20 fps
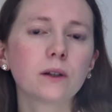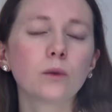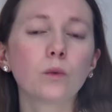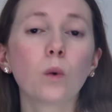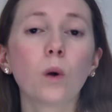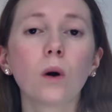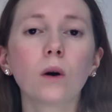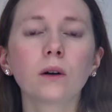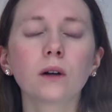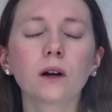that
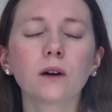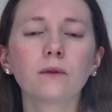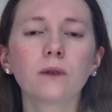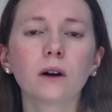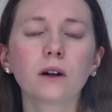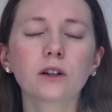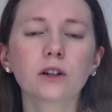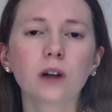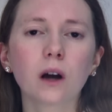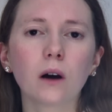one of
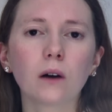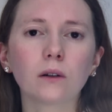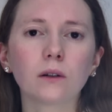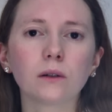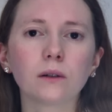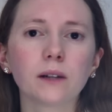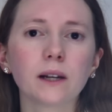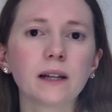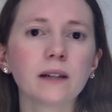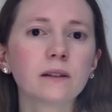her
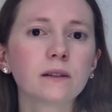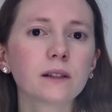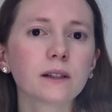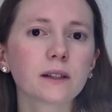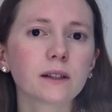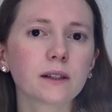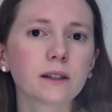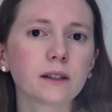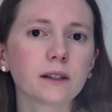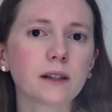childhood
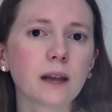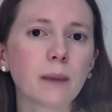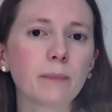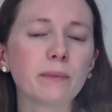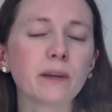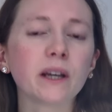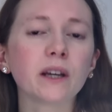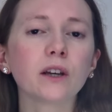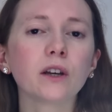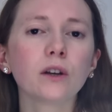illnesses
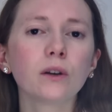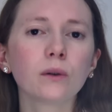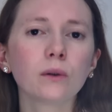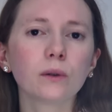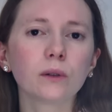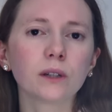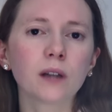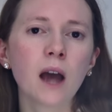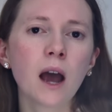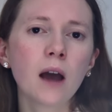had been
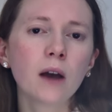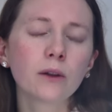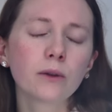cured